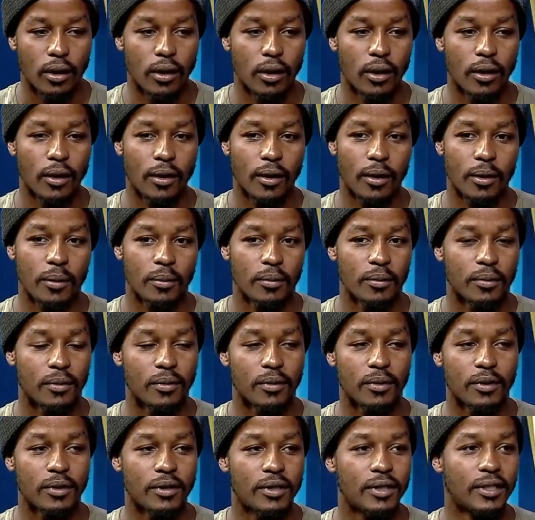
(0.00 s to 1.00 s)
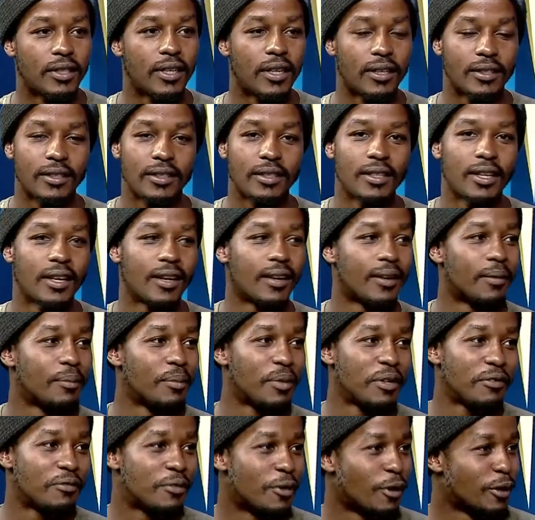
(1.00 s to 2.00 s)
Um sina sina
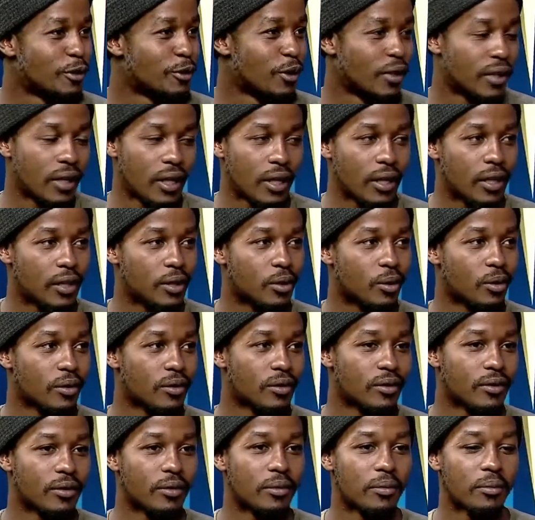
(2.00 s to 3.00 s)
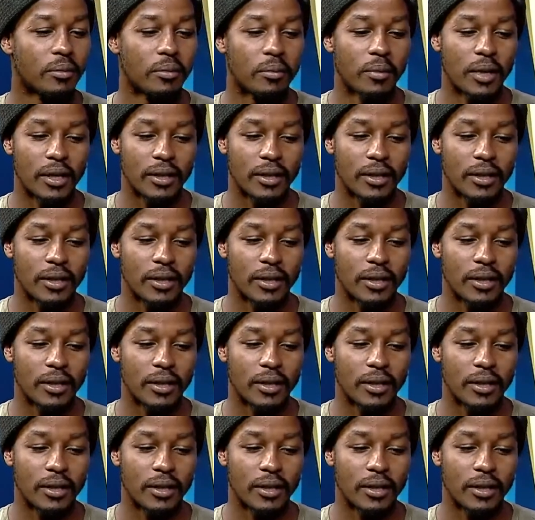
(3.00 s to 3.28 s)
beef na gangeton. Mm -hmm.